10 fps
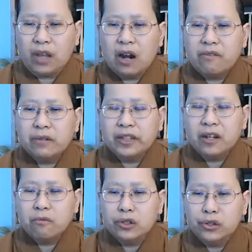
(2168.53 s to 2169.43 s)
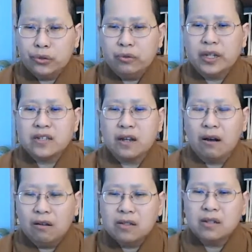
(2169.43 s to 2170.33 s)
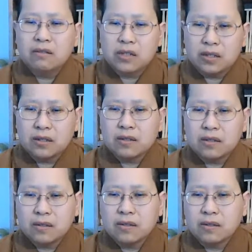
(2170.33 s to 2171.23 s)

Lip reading: Everything we do, there's a consequences.